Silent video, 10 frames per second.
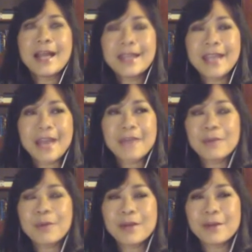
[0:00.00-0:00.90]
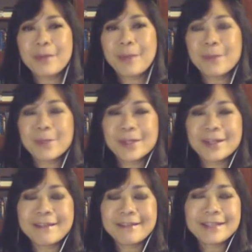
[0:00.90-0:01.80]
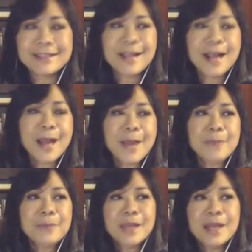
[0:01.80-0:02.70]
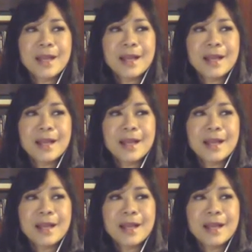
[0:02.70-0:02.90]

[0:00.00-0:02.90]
I think everyone remembered at that time.